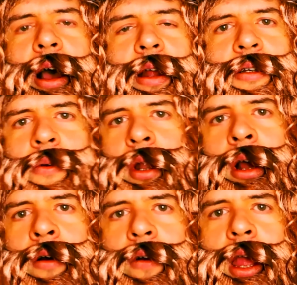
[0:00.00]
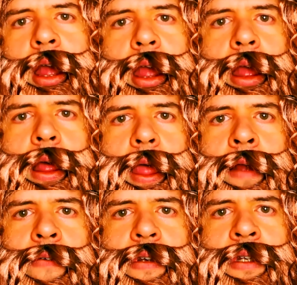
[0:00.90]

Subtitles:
just went over every